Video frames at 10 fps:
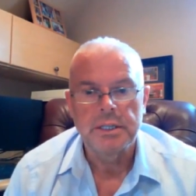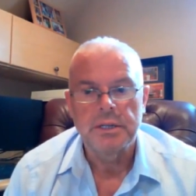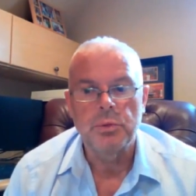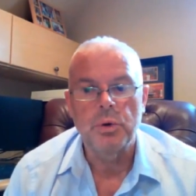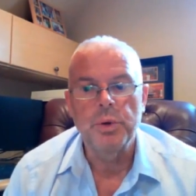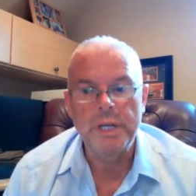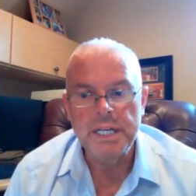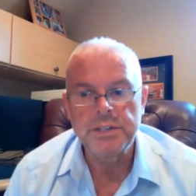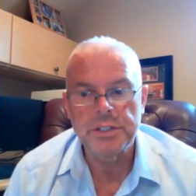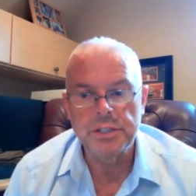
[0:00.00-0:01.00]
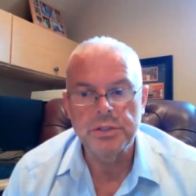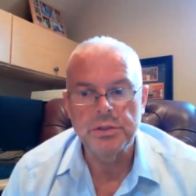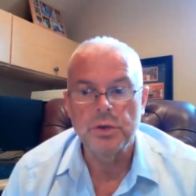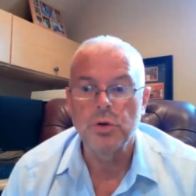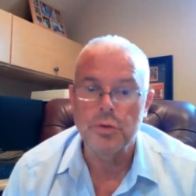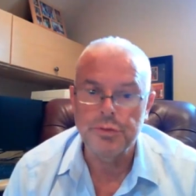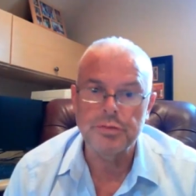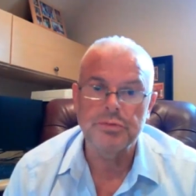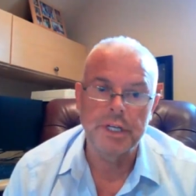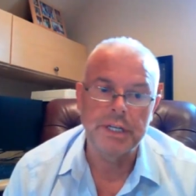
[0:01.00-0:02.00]
what we need to do, and
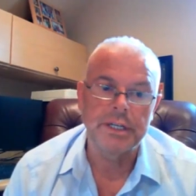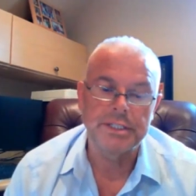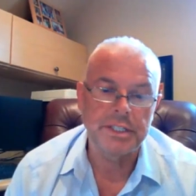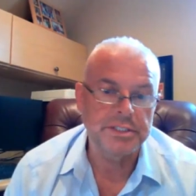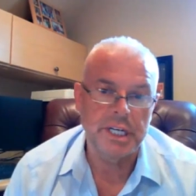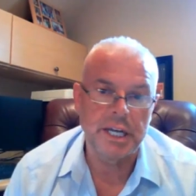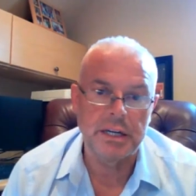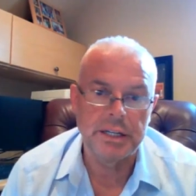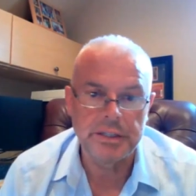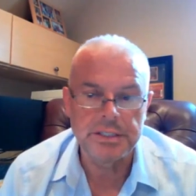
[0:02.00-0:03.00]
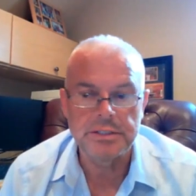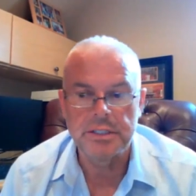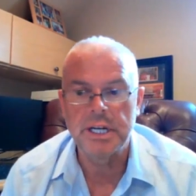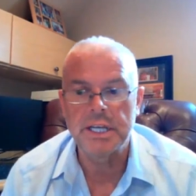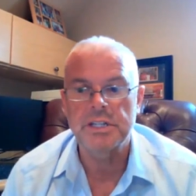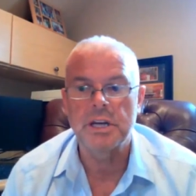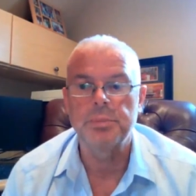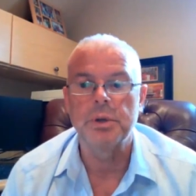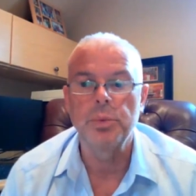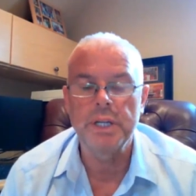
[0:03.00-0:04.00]
hopefully, as I said earlier, it's the next
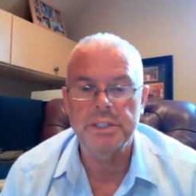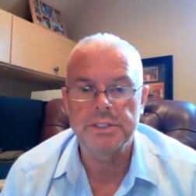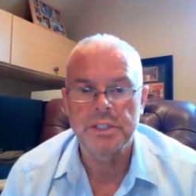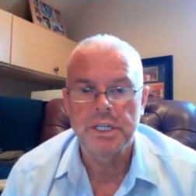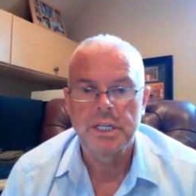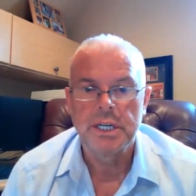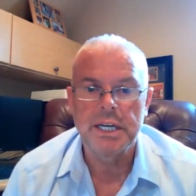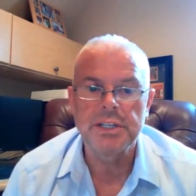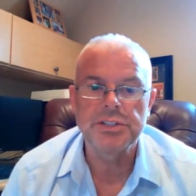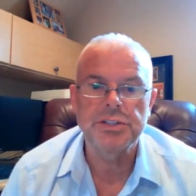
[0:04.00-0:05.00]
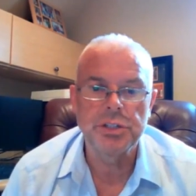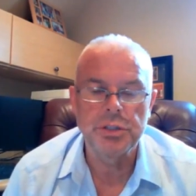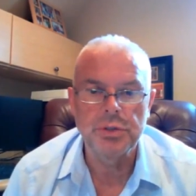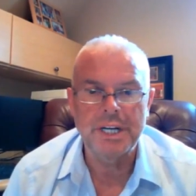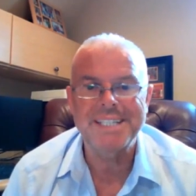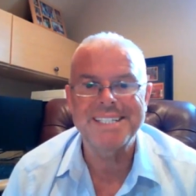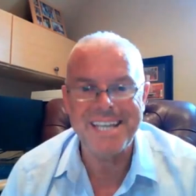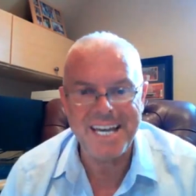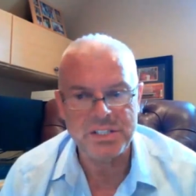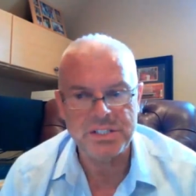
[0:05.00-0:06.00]
couple of weeks, is to
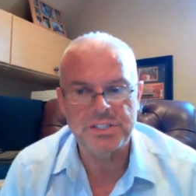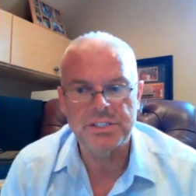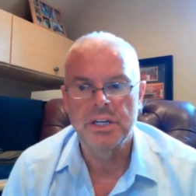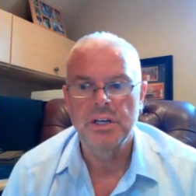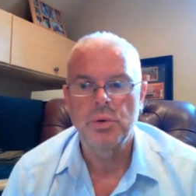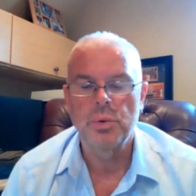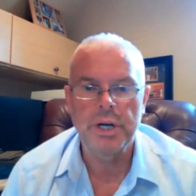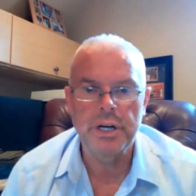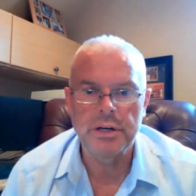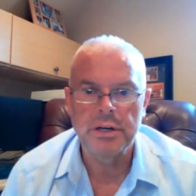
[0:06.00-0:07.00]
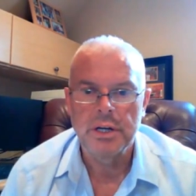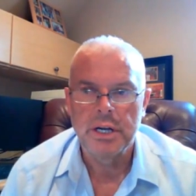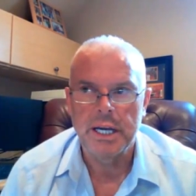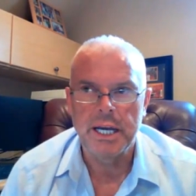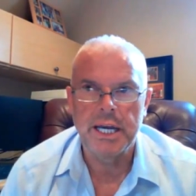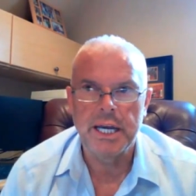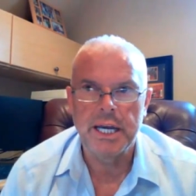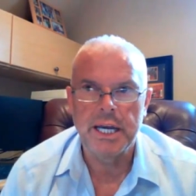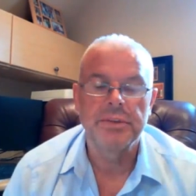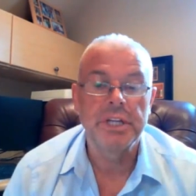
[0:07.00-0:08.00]
assess where
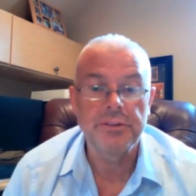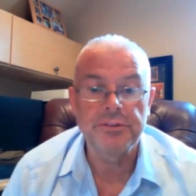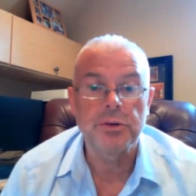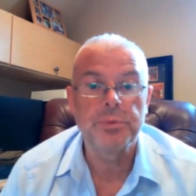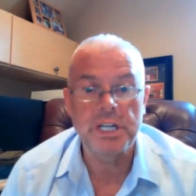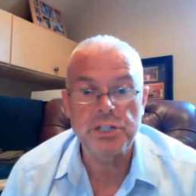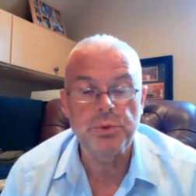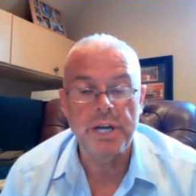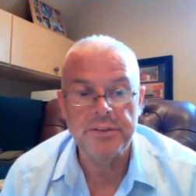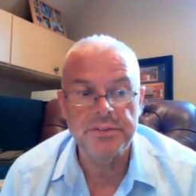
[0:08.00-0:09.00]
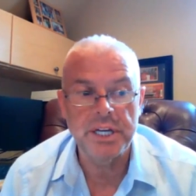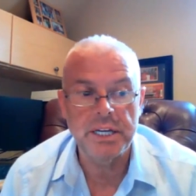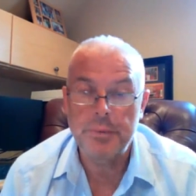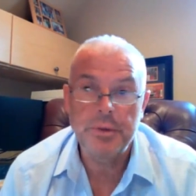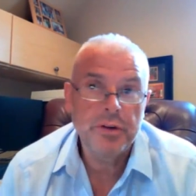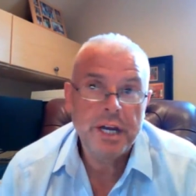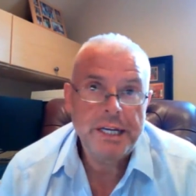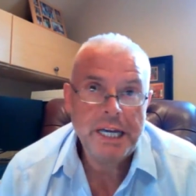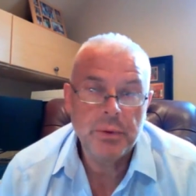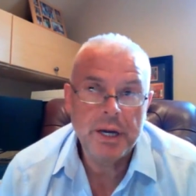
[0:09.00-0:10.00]
um, the information we have then. I mean, right
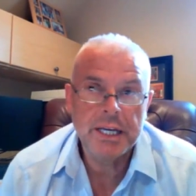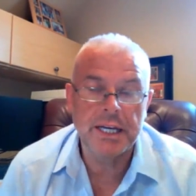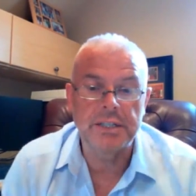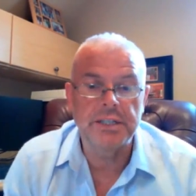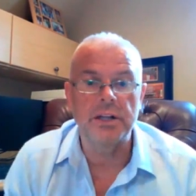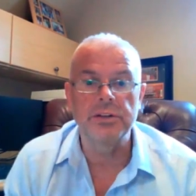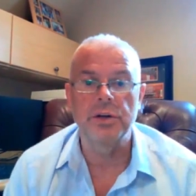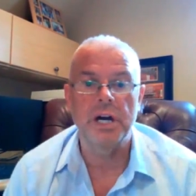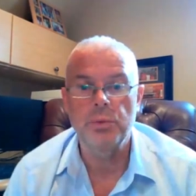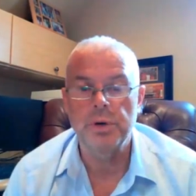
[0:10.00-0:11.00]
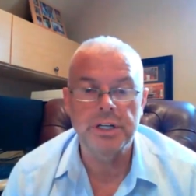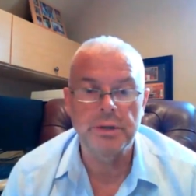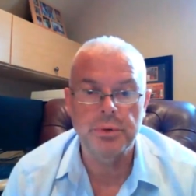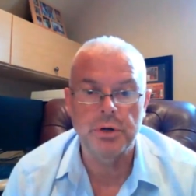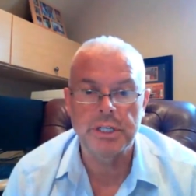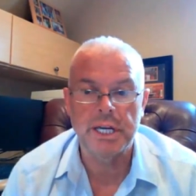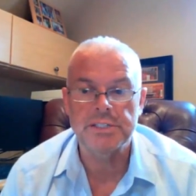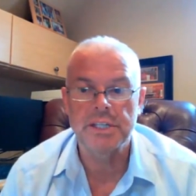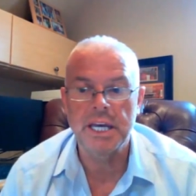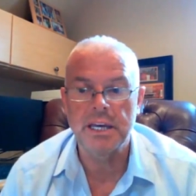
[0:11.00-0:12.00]
now, I can't tell you how we're going to
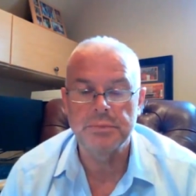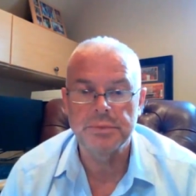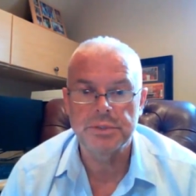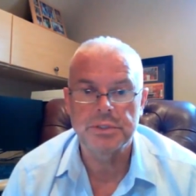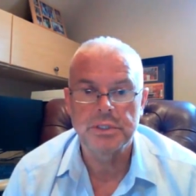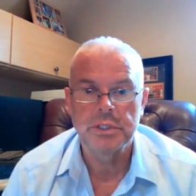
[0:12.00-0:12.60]
broadcast games